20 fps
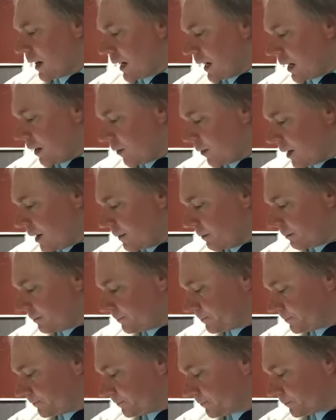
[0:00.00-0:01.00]
Anyway,
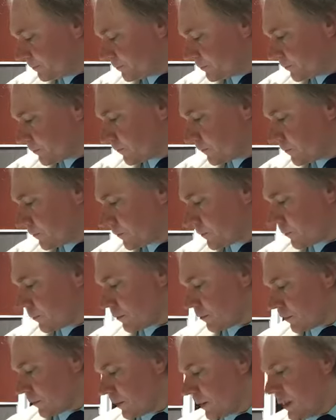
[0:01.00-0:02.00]

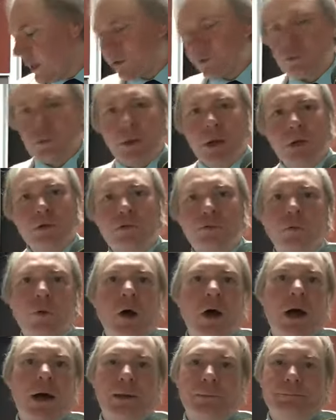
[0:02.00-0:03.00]
East Wilkes
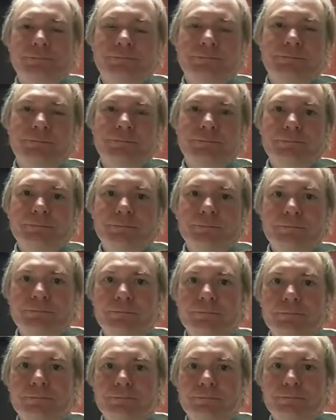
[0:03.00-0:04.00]
won.
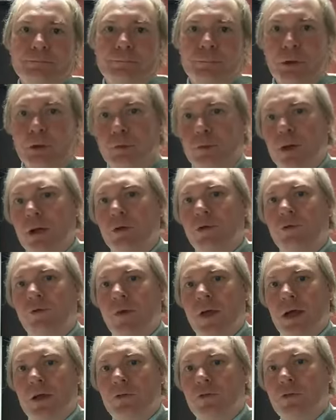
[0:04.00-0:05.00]
Blue Ridge
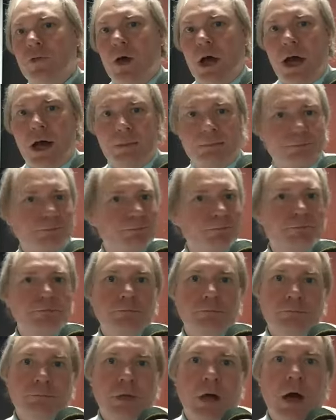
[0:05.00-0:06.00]
fans thought,
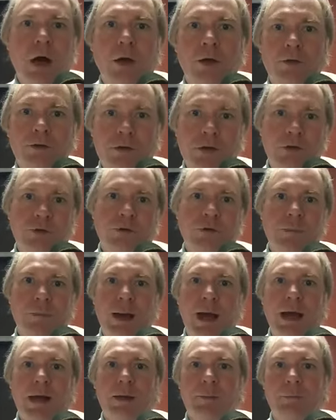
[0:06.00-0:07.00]
oh, it's because the
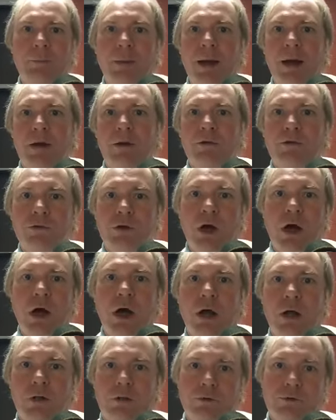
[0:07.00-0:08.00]
bad umpire's
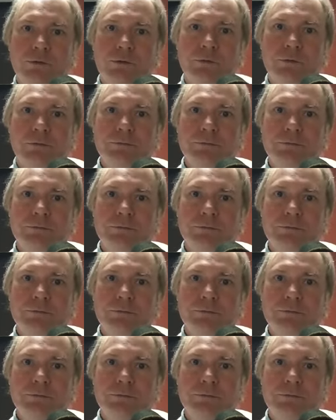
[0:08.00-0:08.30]
calls.